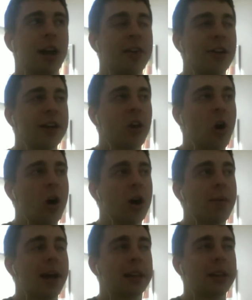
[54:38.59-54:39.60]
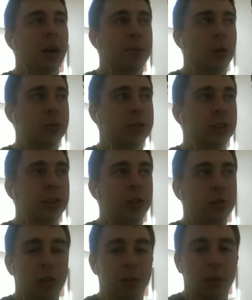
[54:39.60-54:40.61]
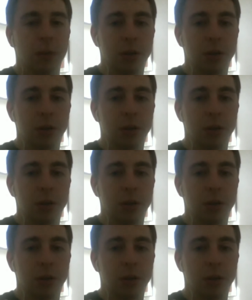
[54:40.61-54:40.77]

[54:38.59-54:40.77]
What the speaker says: I think it automatically uploads to YouTube,